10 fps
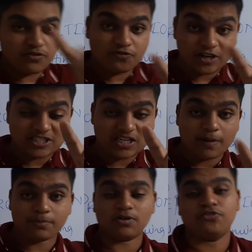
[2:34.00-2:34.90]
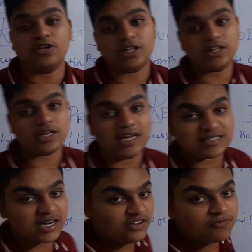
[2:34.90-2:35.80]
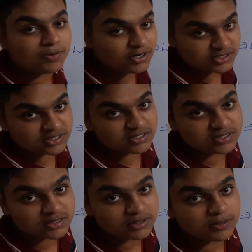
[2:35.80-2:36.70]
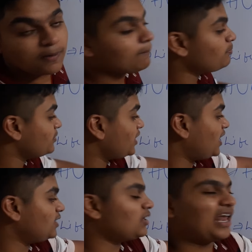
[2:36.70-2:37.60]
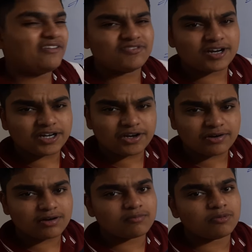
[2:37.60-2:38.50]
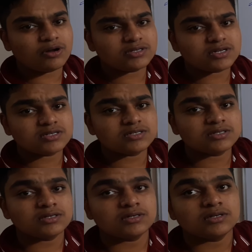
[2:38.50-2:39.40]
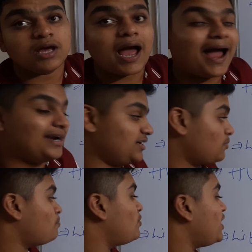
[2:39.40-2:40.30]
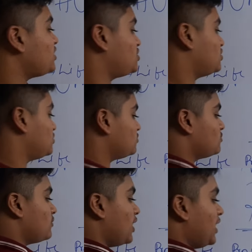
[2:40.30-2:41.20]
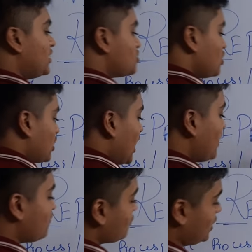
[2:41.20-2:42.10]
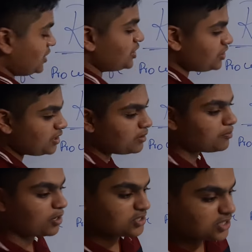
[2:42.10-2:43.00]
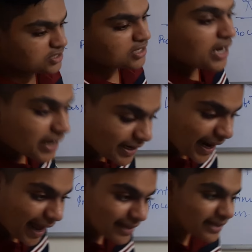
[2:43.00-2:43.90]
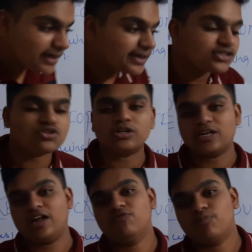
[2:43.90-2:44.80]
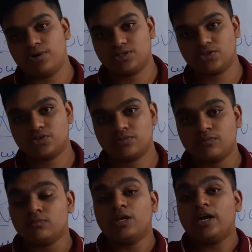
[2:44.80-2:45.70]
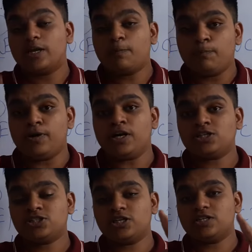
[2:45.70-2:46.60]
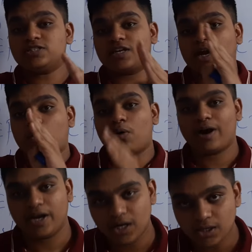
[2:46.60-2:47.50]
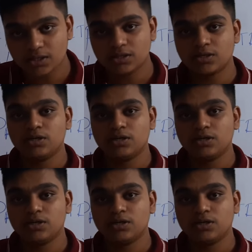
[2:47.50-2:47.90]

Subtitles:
first chapter of your 10th class, life processes. And life continuing process. And reproduction is your life continuing process, rather it is not life process. Reproduction is required